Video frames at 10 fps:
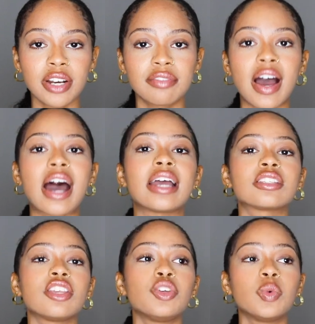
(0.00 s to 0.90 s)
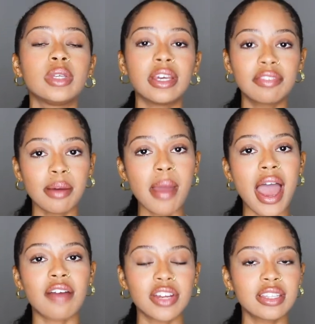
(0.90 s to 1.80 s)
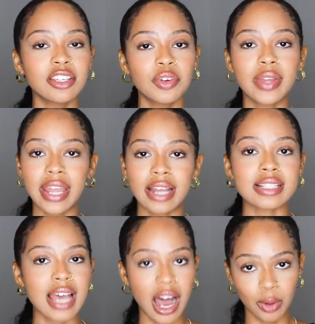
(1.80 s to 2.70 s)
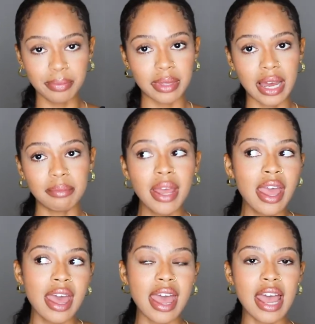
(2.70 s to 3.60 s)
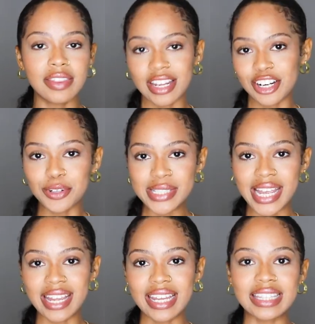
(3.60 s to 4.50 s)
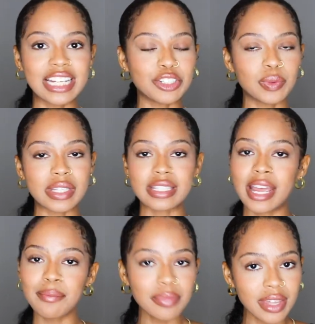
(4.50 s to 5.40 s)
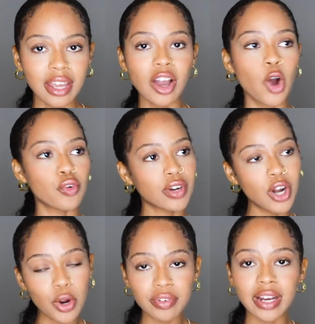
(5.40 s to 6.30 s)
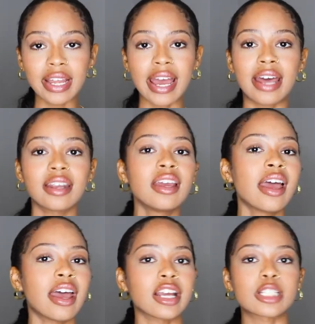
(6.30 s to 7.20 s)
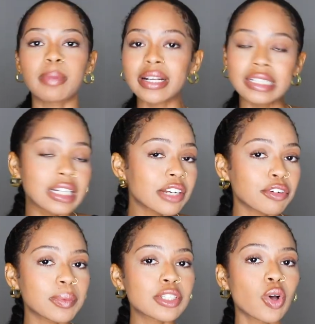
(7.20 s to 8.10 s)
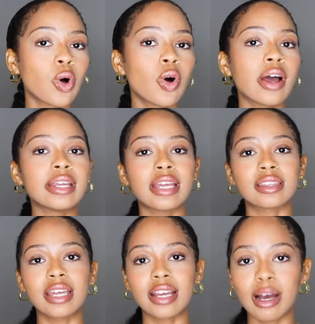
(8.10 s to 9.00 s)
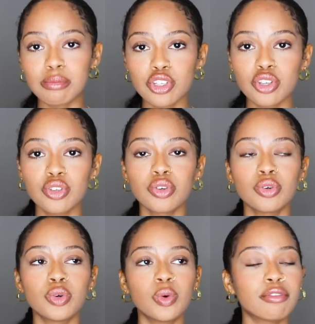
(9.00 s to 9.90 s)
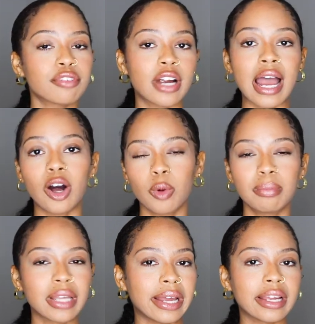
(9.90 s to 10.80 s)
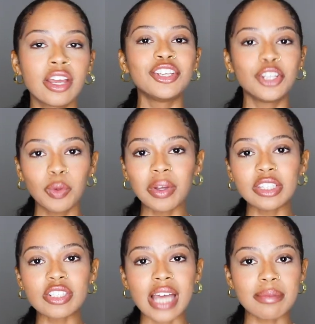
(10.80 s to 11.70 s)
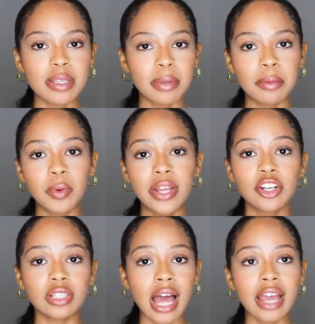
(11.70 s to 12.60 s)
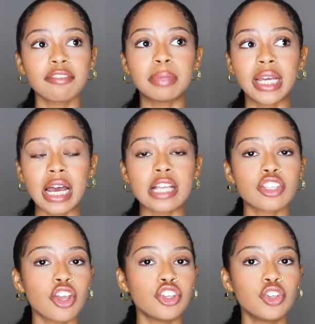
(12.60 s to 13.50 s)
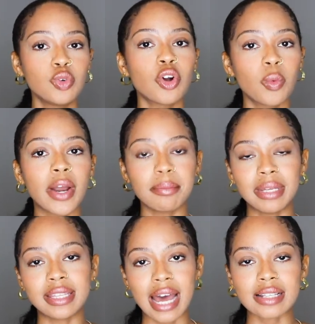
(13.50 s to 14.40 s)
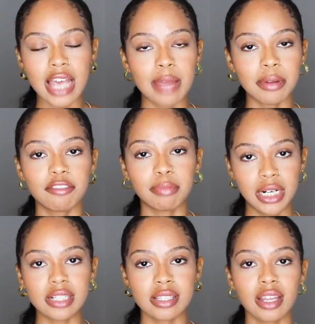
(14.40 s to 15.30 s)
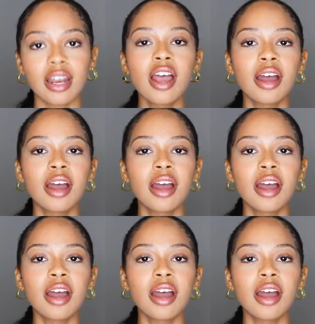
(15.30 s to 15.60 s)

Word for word: advice, you give them everything you can to help them, and they don't take it. They do the same thing over and over again, expecting a different result, yet they come to you for help. Like, you don't want those types of people in your life because you don't want to be that type of person.